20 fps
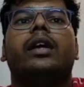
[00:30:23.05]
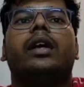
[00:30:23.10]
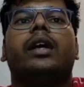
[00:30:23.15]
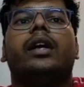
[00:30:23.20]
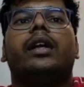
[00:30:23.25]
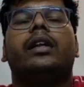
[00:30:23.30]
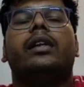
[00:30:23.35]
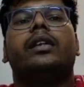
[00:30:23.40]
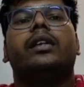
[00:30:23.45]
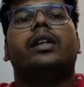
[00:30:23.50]

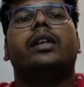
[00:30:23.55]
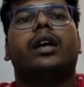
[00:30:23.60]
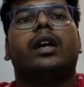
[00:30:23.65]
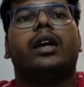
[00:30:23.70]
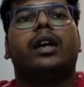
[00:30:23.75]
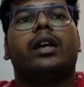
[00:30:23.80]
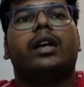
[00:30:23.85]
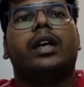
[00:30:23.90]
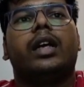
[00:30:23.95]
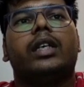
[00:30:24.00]
And
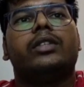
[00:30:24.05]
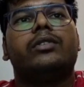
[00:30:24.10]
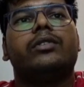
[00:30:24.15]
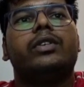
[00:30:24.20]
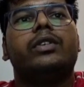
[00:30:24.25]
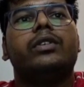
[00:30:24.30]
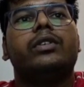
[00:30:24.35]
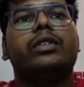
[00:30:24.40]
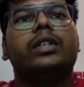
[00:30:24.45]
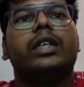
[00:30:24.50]
as we
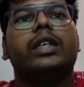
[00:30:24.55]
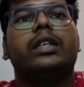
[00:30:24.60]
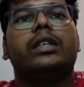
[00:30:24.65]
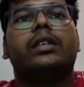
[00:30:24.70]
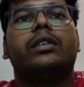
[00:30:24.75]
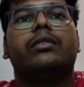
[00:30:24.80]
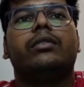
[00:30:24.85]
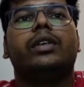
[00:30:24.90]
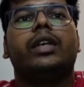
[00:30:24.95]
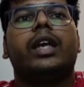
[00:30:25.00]
know that
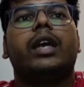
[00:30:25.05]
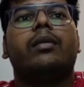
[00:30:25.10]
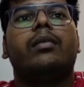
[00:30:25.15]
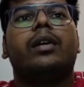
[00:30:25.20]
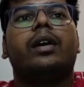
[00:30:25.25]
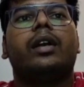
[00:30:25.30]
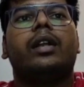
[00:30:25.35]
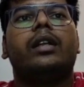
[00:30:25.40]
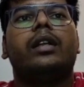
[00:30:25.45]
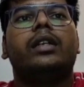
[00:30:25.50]
we have
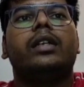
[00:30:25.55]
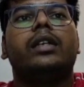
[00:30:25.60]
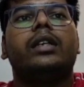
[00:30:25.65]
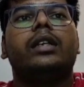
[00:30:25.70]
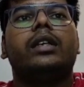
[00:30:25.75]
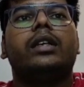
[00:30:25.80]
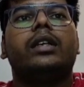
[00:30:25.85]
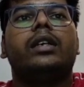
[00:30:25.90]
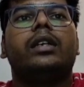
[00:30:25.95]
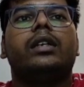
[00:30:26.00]
already
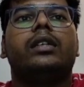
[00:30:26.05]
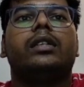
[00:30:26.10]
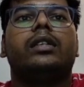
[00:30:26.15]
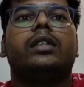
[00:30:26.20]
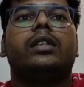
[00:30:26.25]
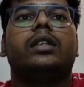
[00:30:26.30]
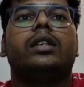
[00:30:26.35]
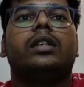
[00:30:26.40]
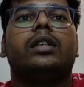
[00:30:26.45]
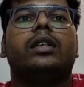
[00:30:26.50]

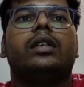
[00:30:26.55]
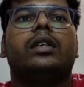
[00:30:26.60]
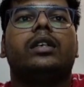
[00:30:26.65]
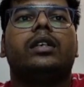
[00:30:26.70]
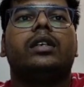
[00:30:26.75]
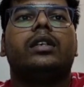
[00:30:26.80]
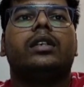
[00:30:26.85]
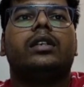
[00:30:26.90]
the